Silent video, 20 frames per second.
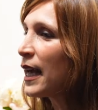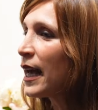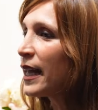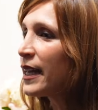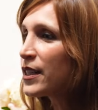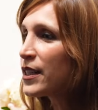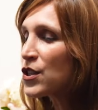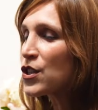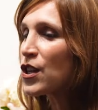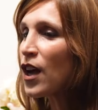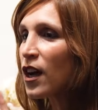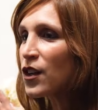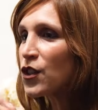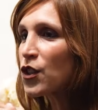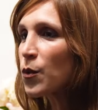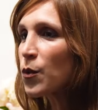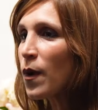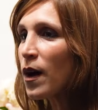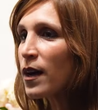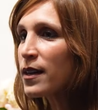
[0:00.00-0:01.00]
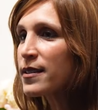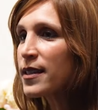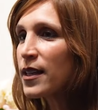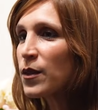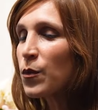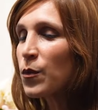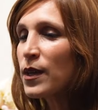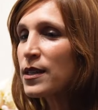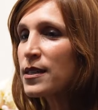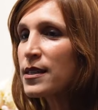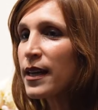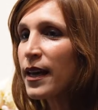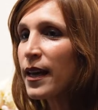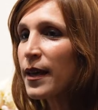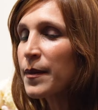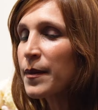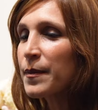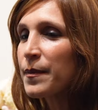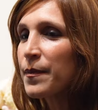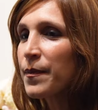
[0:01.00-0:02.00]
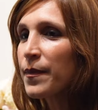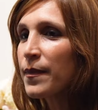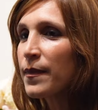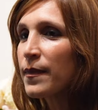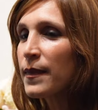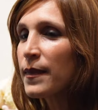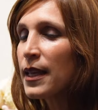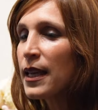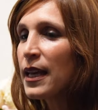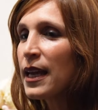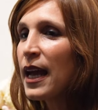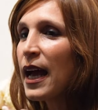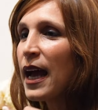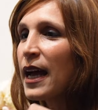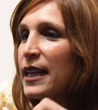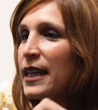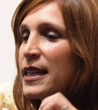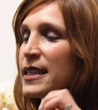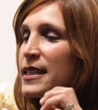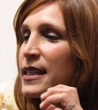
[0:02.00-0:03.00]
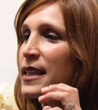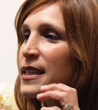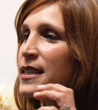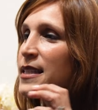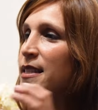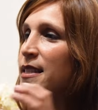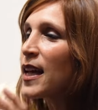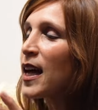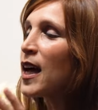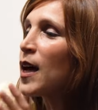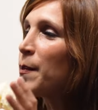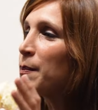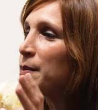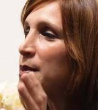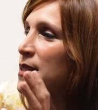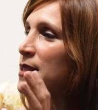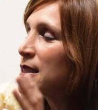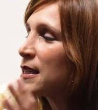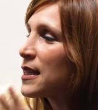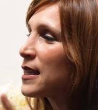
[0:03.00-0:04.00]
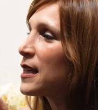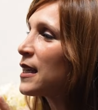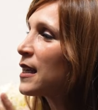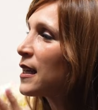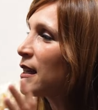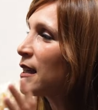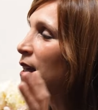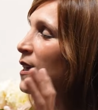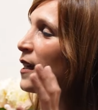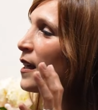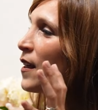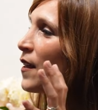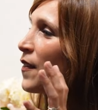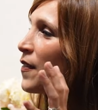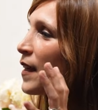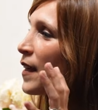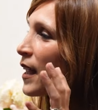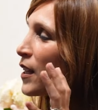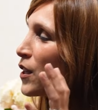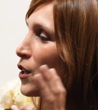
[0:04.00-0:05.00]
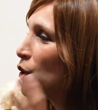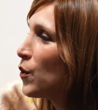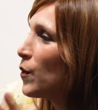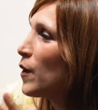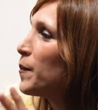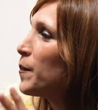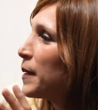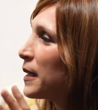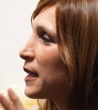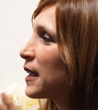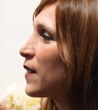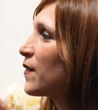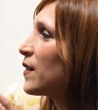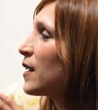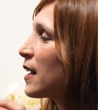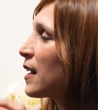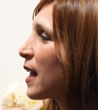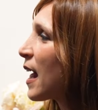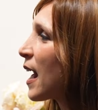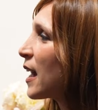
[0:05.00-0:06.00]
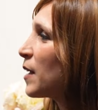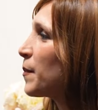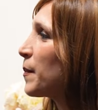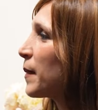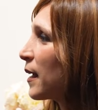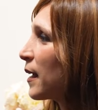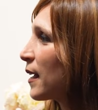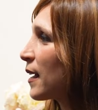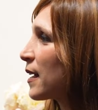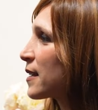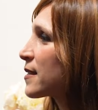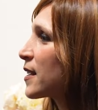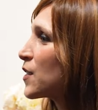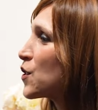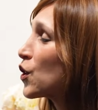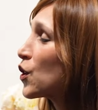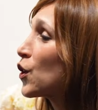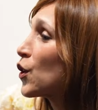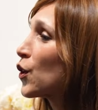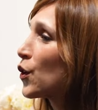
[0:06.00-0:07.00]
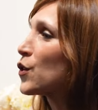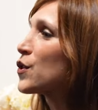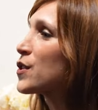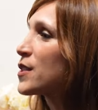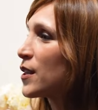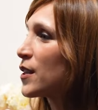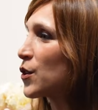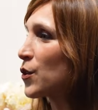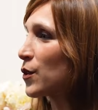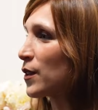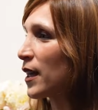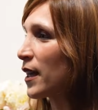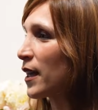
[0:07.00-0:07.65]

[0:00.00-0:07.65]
And his doctor walks in one day, and he said, "Stop seeing that you have been given an enemy as such a curse in your